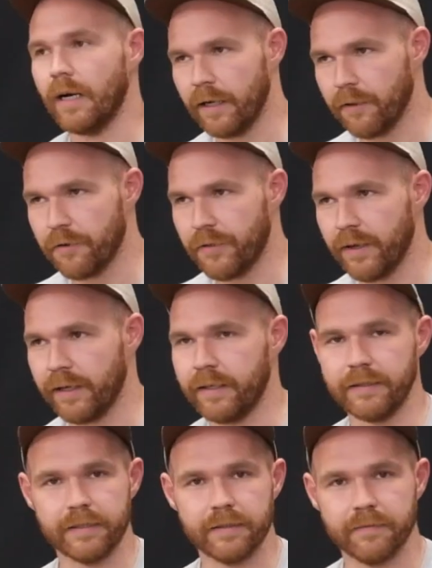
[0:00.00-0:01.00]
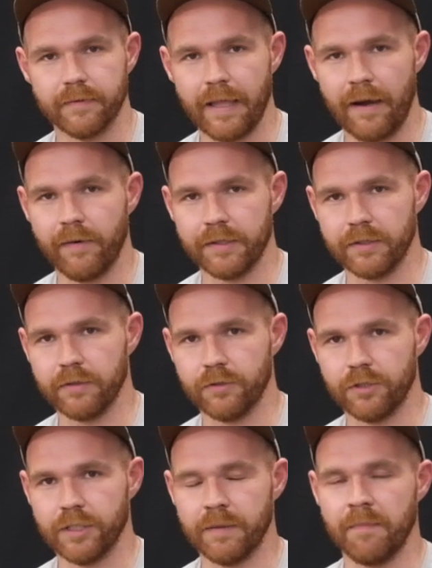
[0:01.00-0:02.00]
Another thing is that
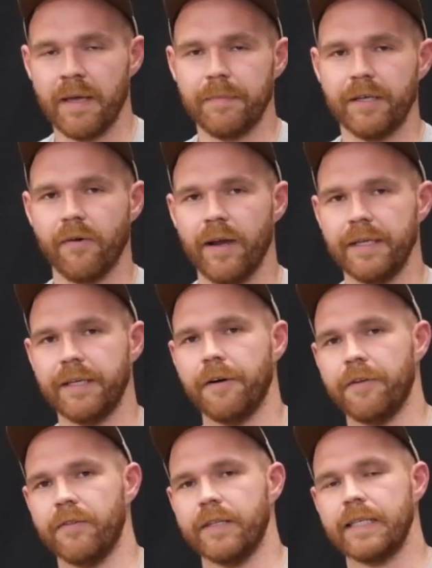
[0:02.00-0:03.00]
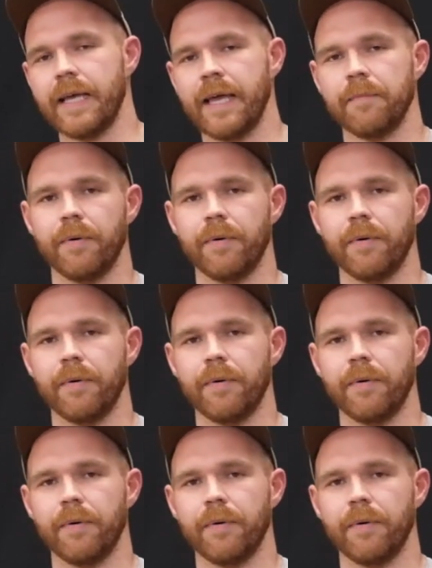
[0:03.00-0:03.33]
resolution may be great during the day,